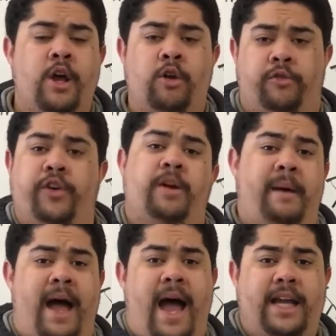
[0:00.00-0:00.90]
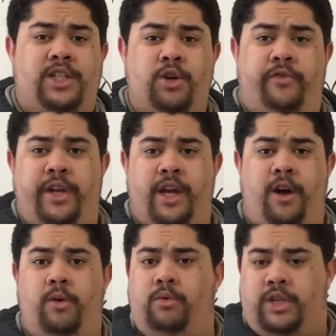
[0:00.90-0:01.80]
Refer to my ISO
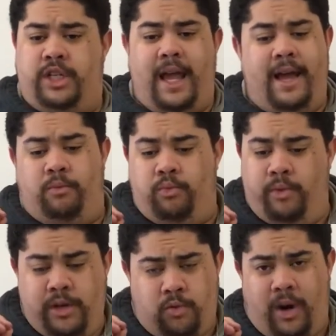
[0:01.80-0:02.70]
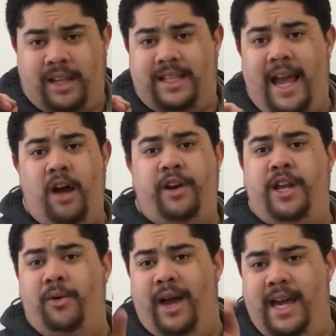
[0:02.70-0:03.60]
video, which is, hey, we just want a
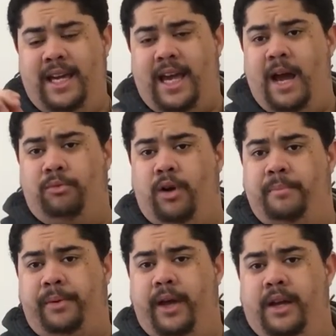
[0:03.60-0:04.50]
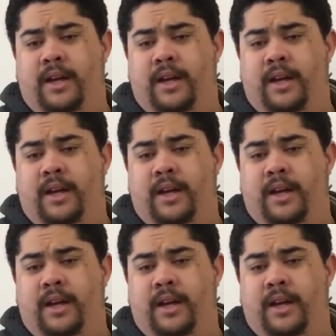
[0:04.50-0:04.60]
downhill A-gap run play.